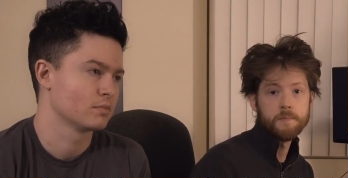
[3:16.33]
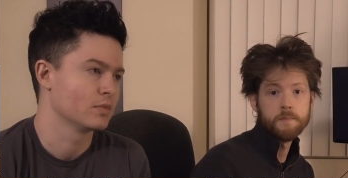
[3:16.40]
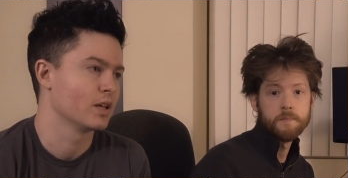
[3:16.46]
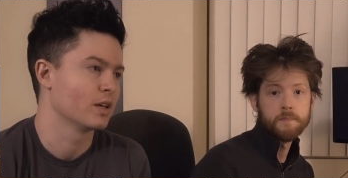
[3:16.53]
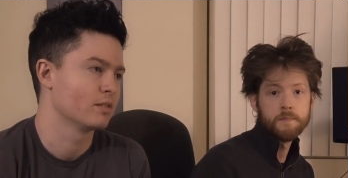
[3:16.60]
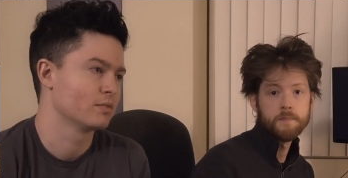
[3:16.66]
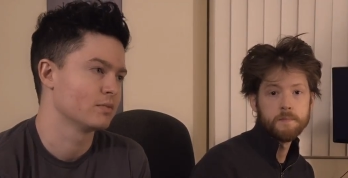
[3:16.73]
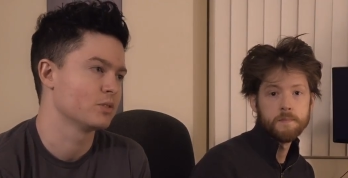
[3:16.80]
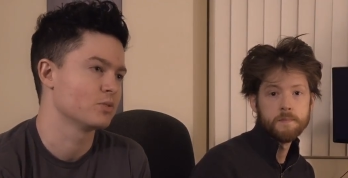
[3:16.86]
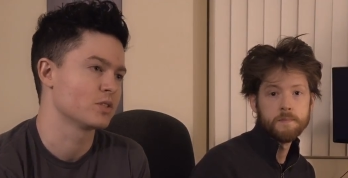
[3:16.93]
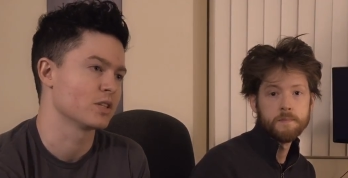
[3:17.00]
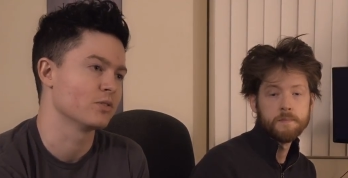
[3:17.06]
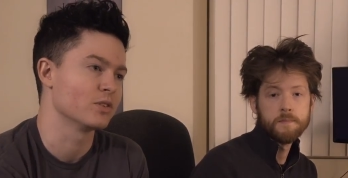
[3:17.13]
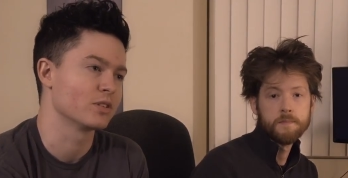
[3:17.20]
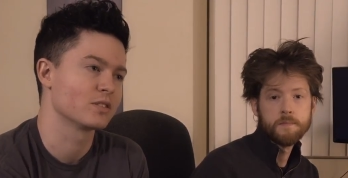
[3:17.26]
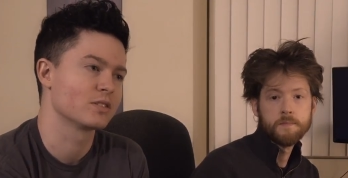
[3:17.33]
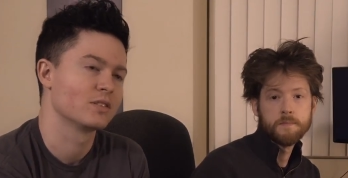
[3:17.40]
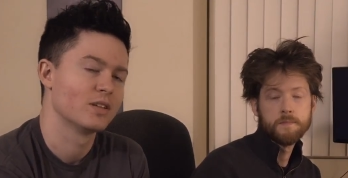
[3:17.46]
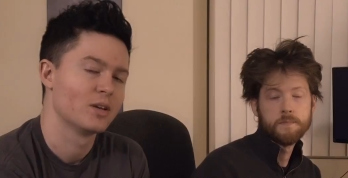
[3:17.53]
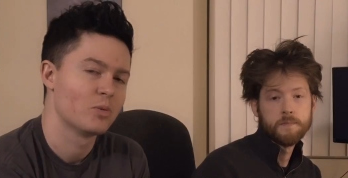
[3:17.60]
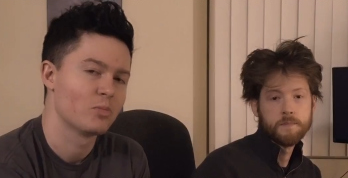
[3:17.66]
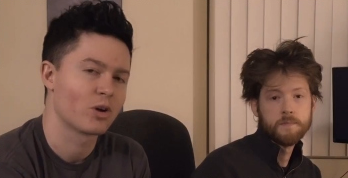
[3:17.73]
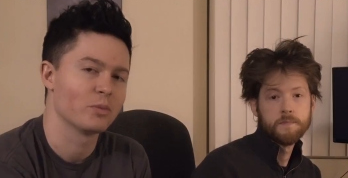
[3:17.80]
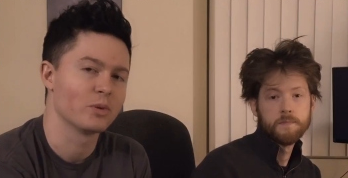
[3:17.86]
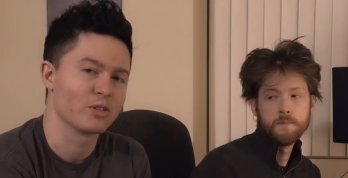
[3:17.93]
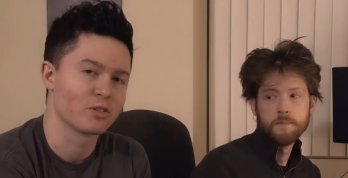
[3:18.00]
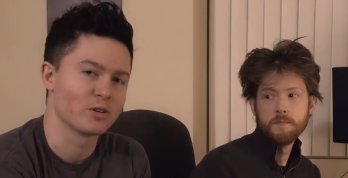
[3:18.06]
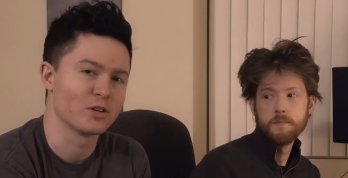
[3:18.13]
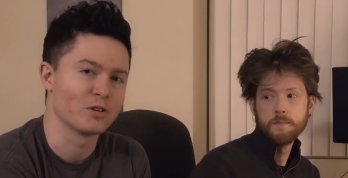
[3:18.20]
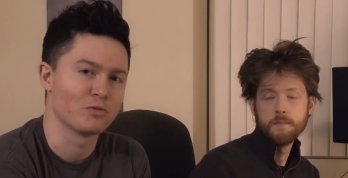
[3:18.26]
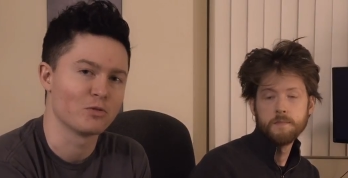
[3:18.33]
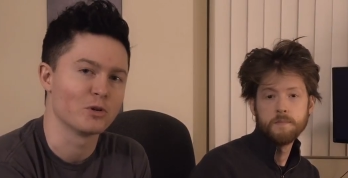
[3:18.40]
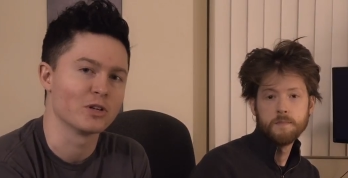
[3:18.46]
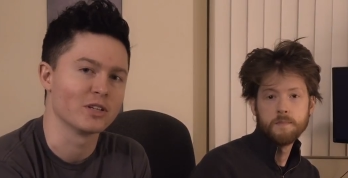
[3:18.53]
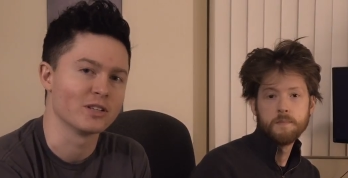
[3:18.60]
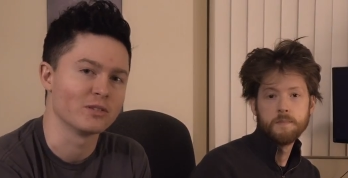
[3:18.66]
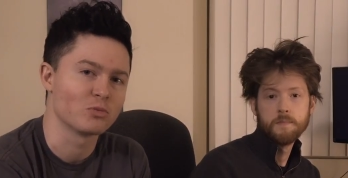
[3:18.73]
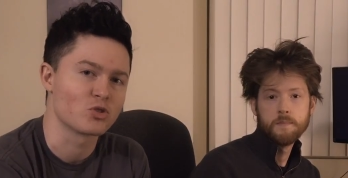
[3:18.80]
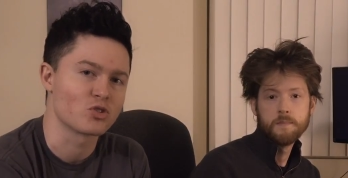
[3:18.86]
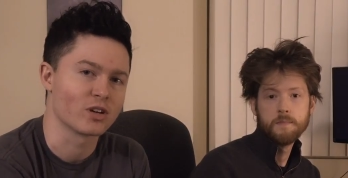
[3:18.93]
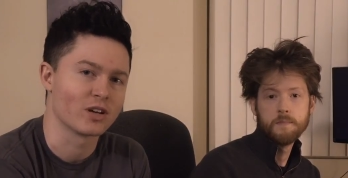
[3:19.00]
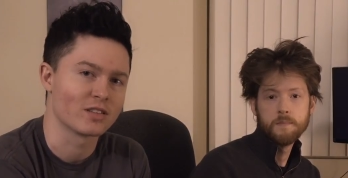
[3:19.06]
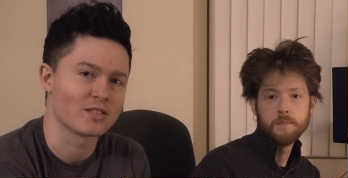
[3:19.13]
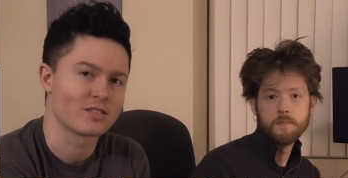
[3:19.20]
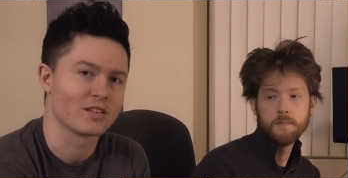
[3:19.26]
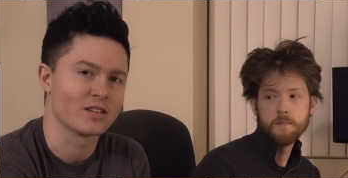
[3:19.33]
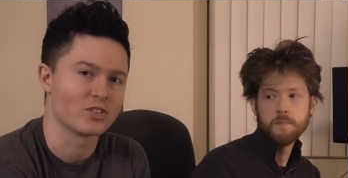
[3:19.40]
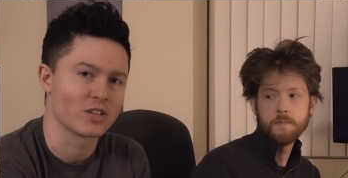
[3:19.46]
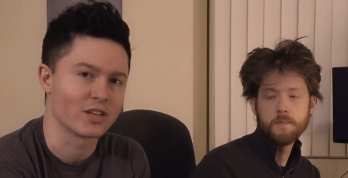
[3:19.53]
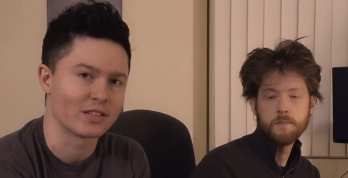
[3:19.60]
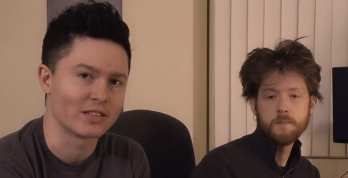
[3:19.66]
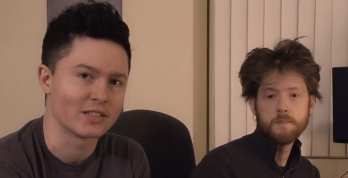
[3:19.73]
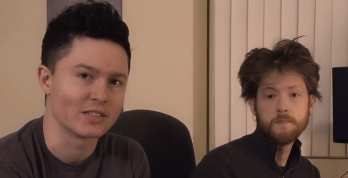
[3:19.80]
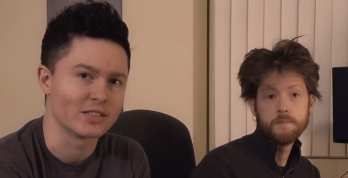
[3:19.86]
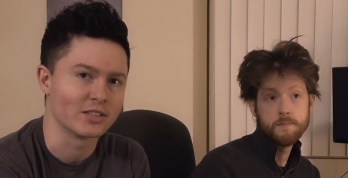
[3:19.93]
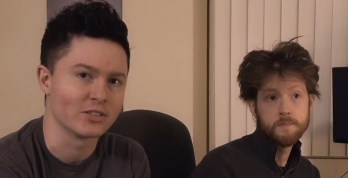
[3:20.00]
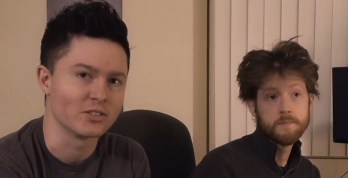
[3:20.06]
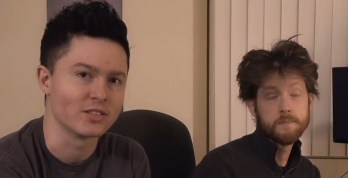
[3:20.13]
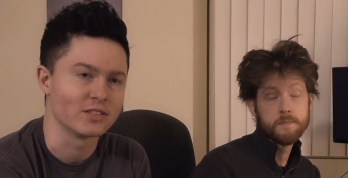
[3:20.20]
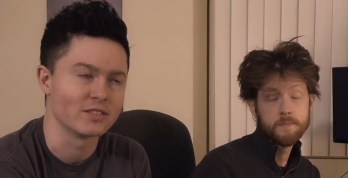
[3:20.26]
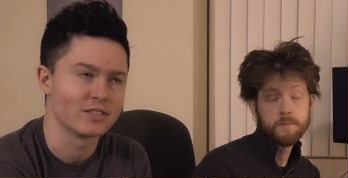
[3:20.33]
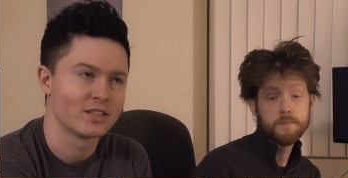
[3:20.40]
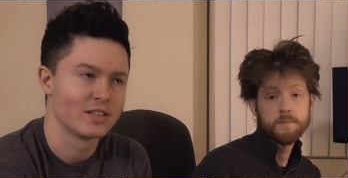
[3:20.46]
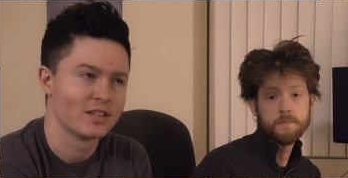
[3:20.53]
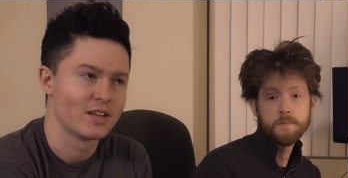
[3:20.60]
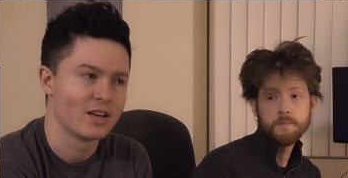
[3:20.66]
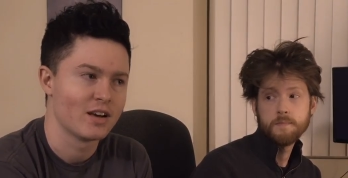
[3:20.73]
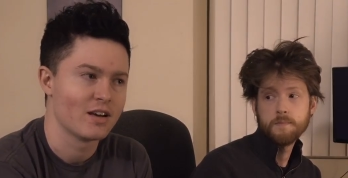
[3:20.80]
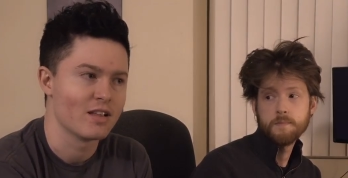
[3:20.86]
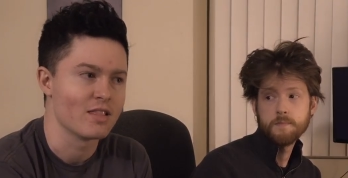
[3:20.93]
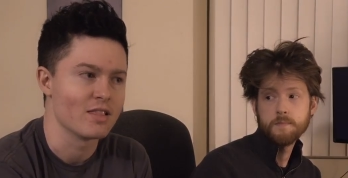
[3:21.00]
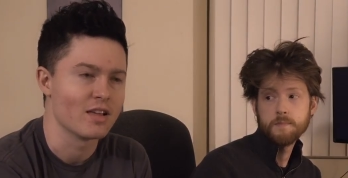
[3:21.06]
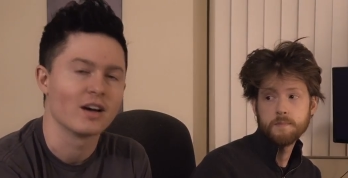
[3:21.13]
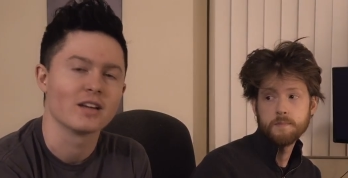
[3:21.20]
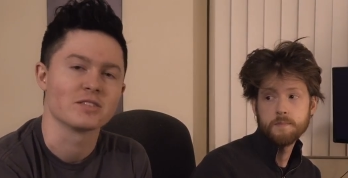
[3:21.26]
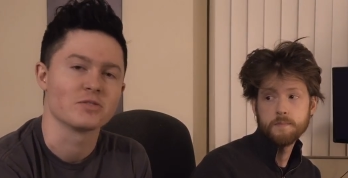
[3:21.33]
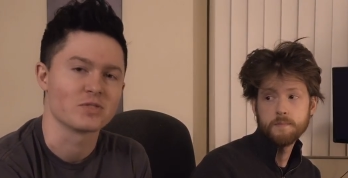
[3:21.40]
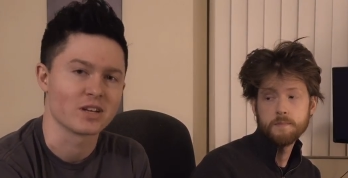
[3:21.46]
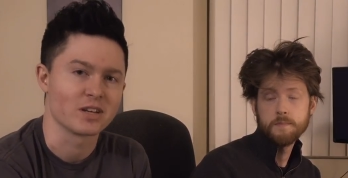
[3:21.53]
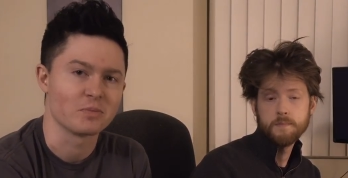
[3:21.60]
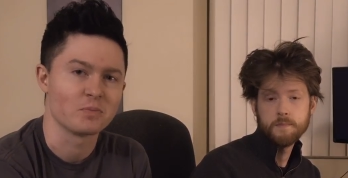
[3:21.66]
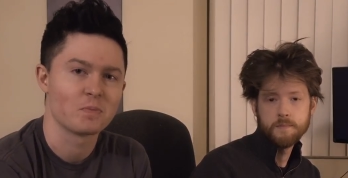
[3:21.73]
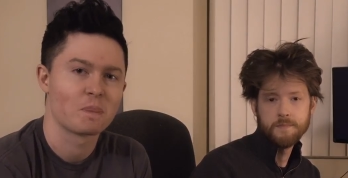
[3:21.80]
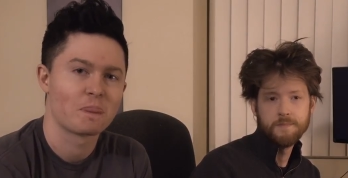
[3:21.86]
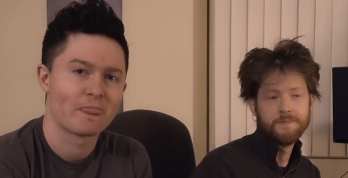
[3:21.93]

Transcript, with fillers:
Speaker 1: Yeah, and save us probably 30 to 40 shots on Thailand alone and a lot of time.